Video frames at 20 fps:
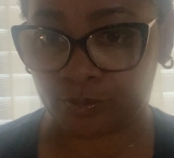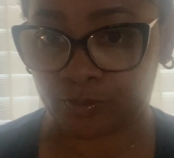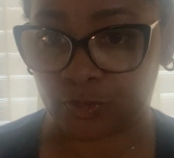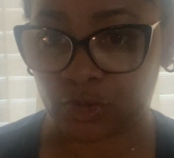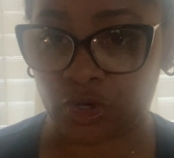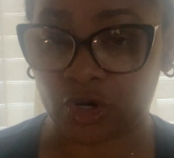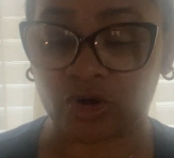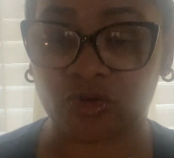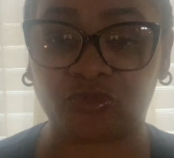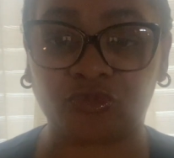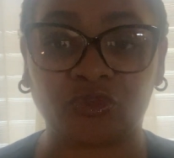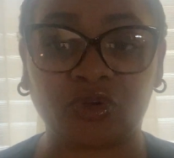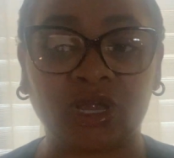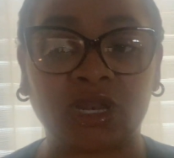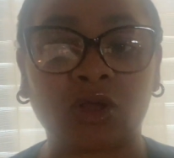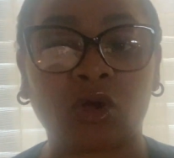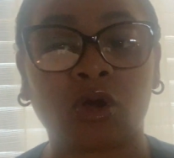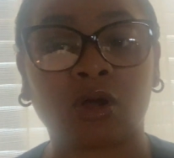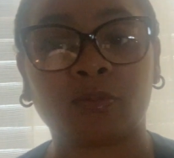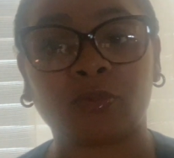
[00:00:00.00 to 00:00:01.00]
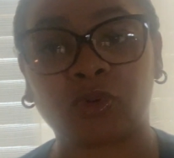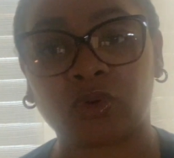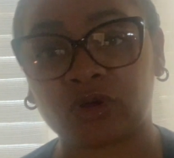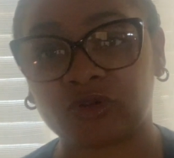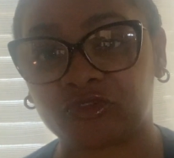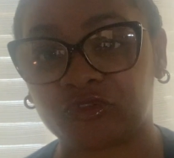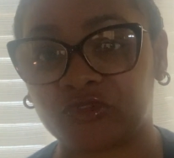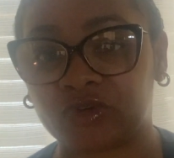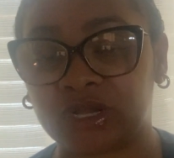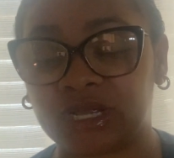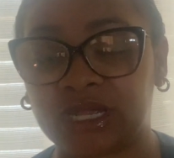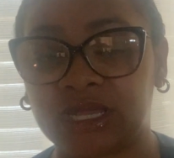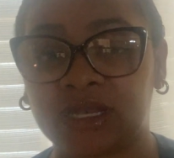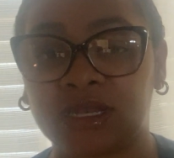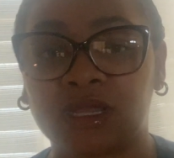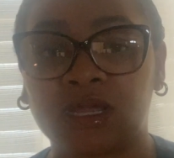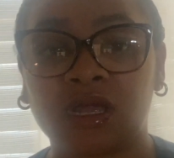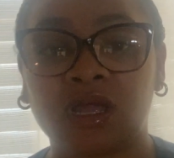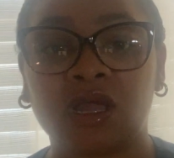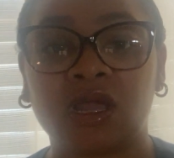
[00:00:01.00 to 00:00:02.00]
girlfriend or boyfriend
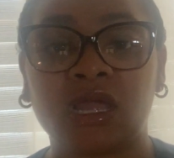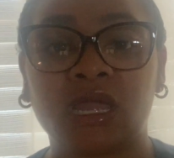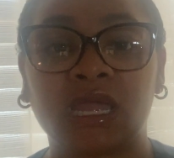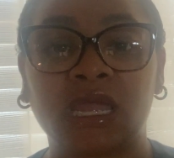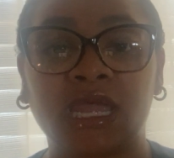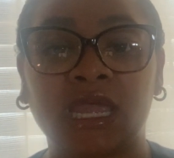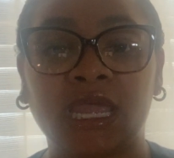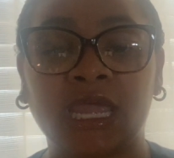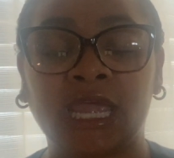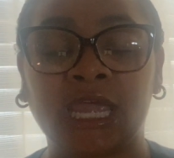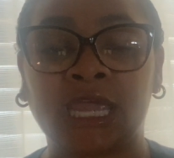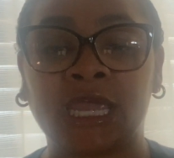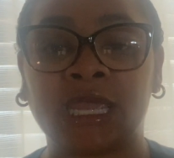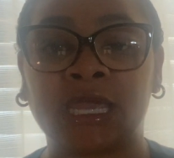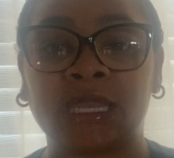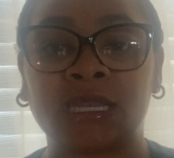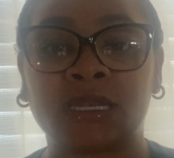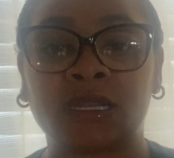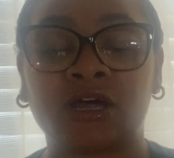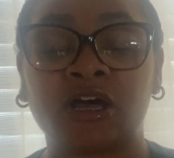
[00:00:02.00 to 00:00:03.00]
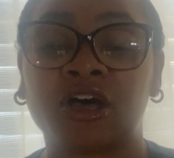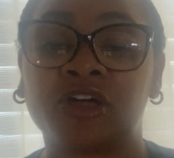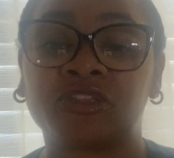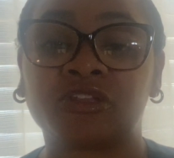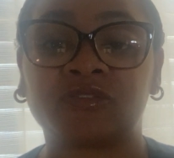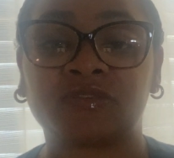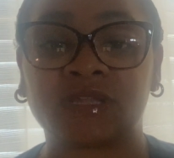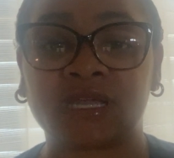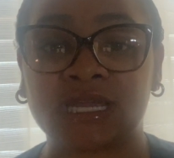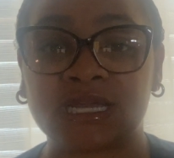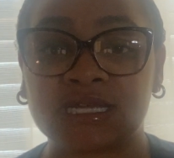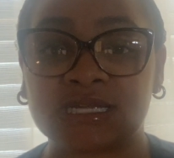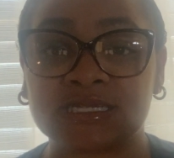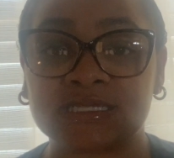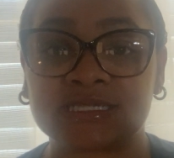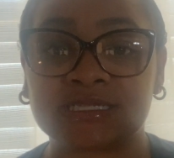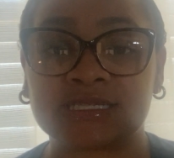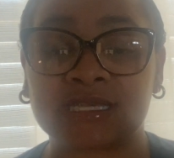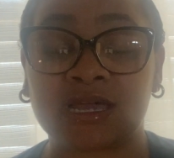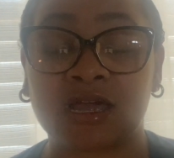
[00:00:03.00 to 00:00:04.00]
and other
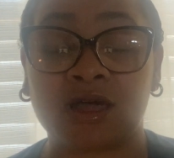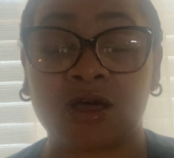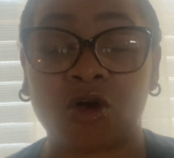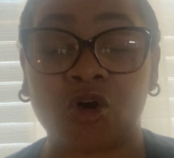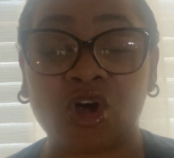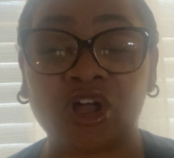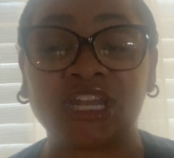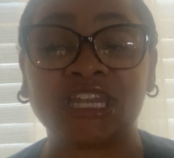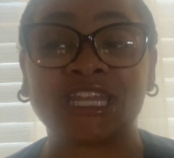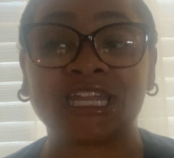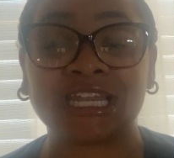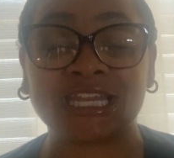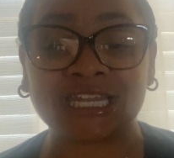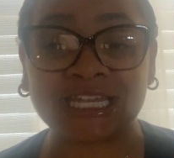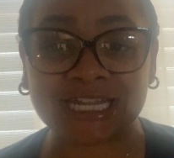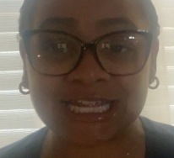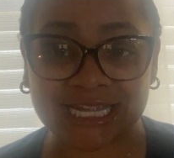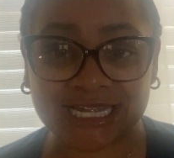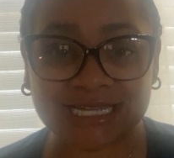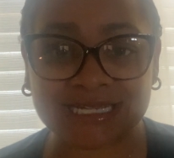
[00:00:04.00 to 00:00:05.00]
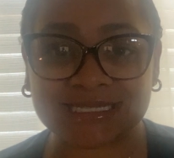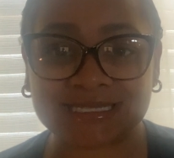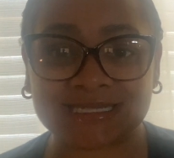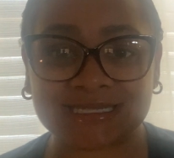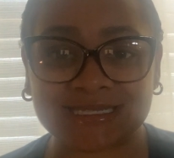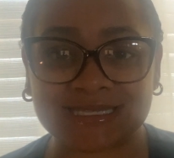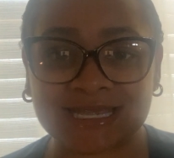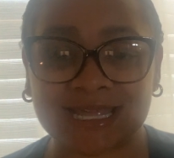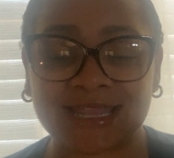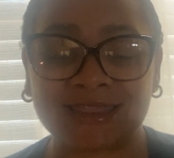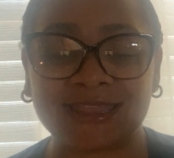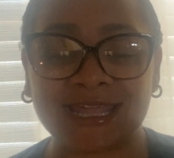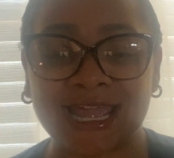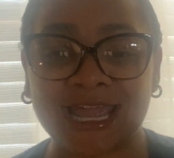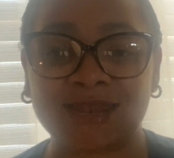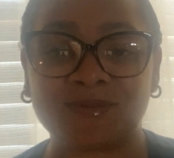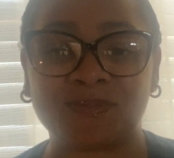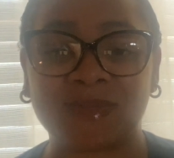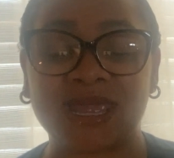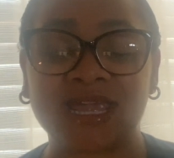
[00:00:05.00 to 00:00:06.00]
things on the list
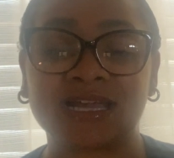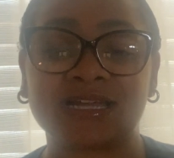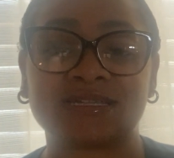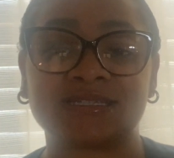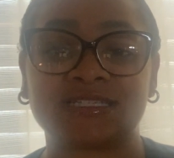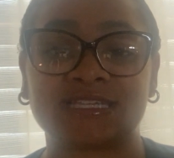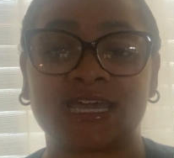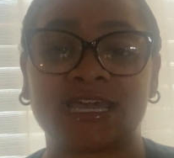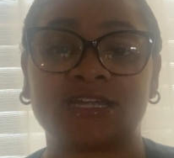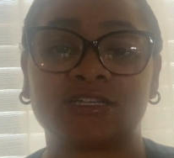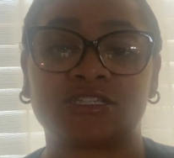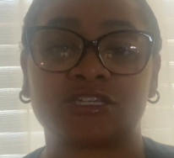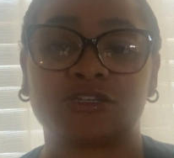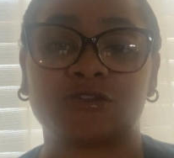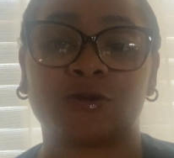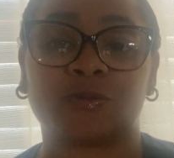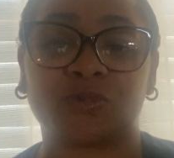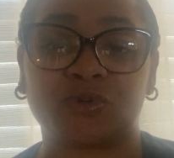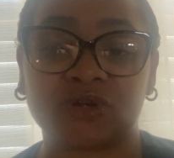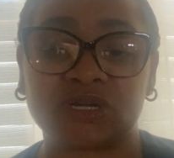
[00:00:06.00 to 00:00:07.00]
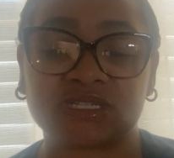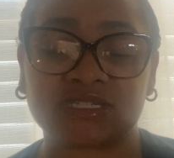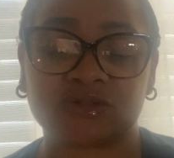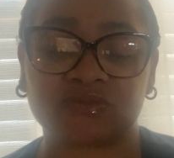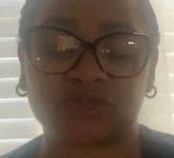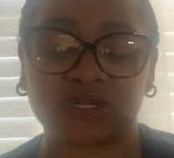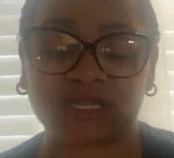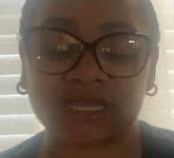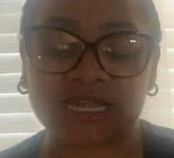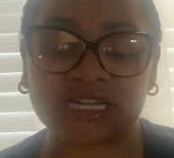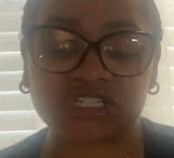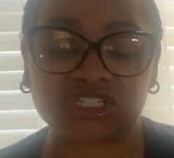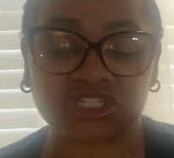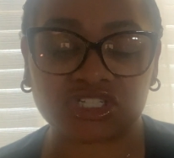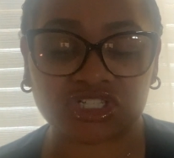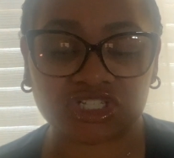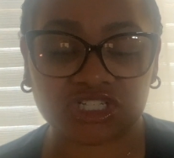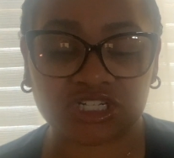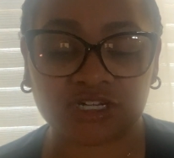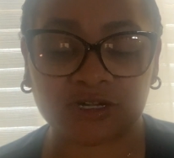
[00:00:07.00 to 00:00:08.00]
that may contain to your present
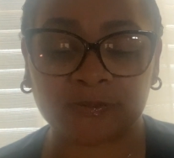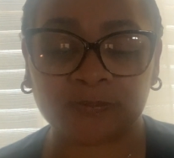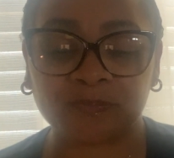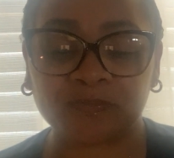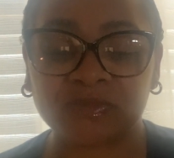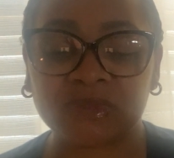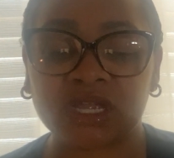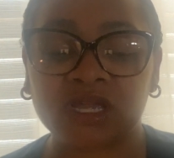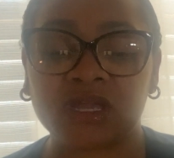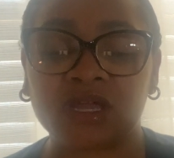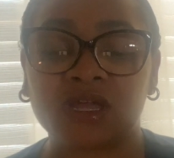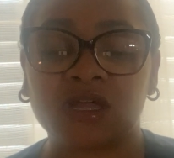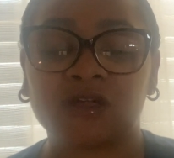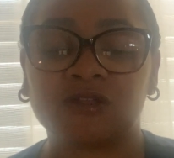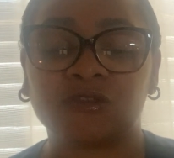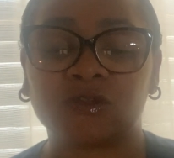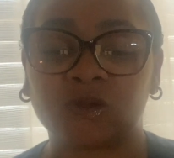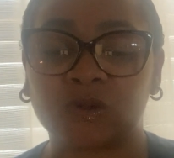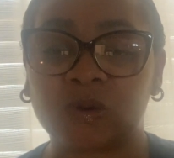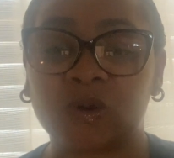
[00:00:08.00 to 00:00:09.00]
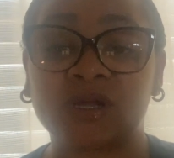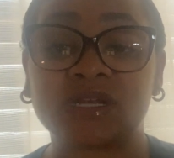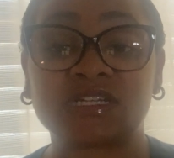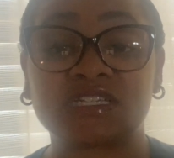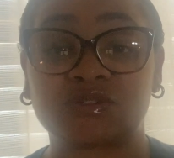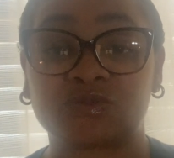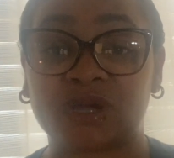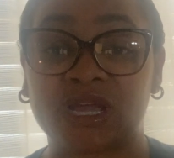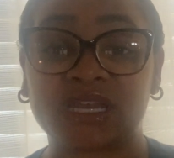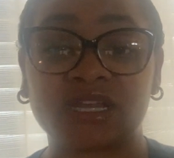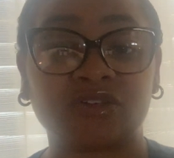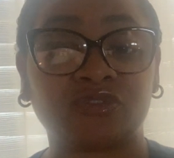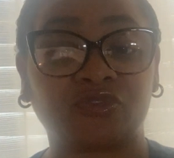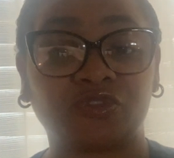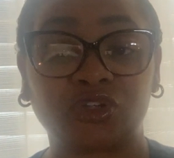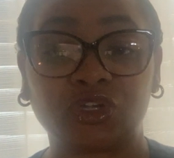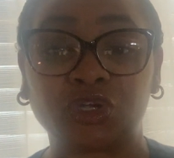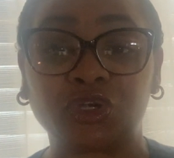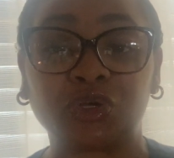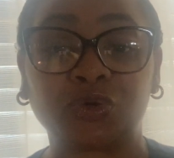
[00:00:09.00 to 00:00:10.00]
relationship. The Lord is waiting
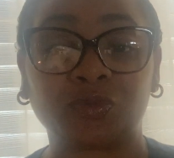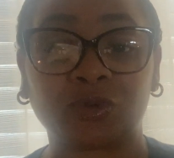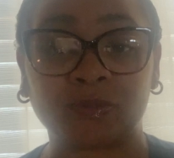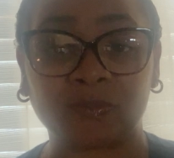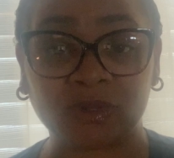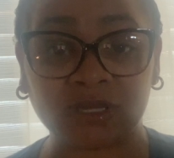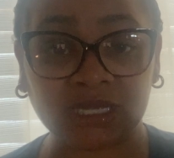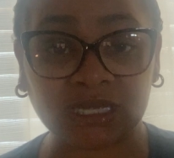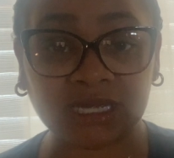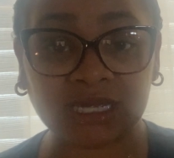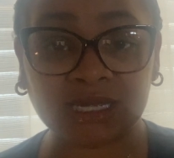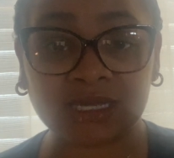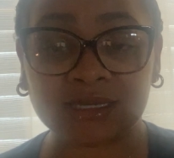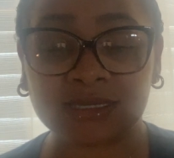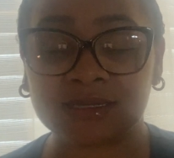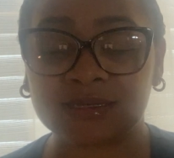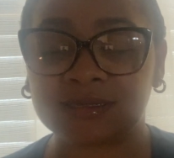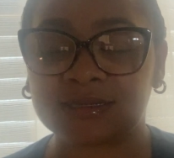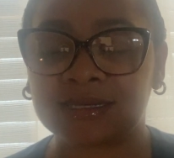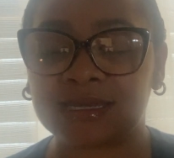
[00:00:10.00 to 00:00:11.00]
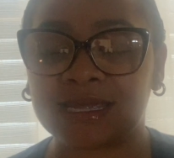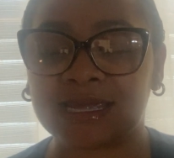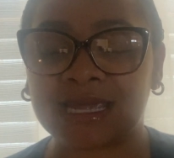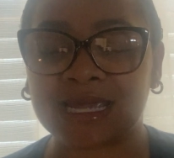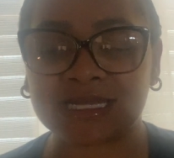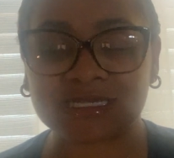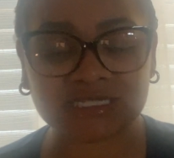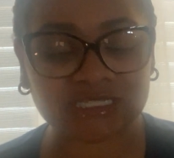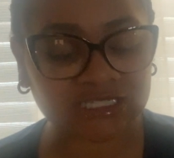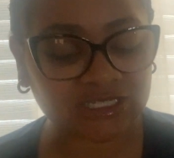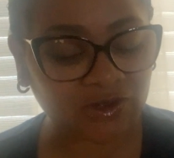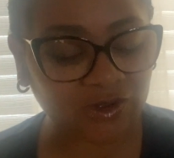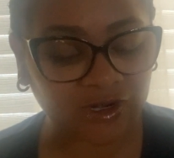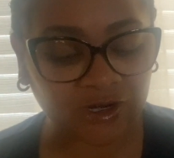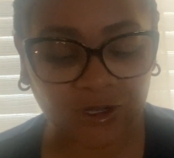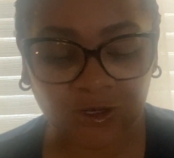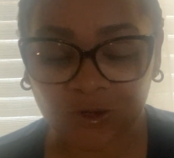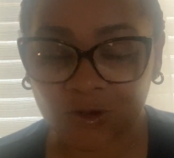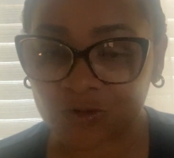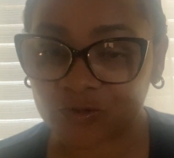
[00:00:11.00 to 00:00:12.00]
for you to repent and start
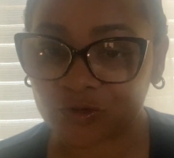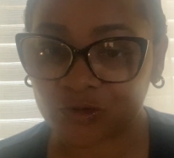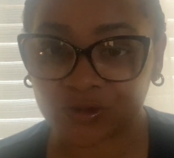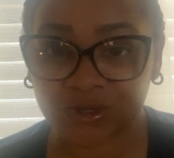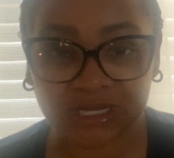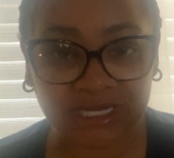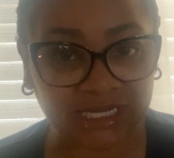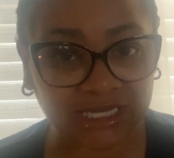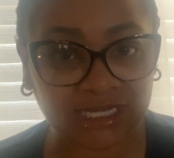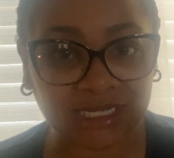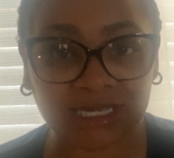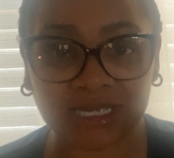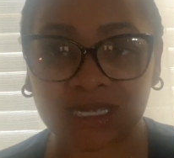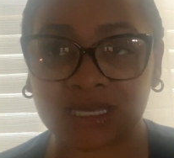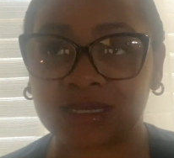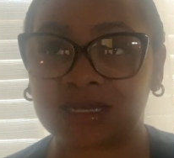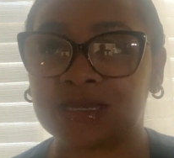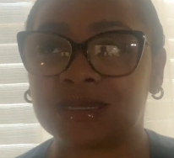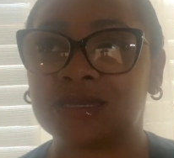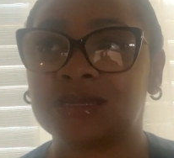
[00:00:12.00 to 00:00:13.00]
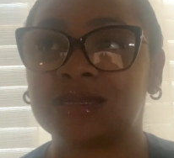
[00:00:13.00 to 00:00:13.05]
all over again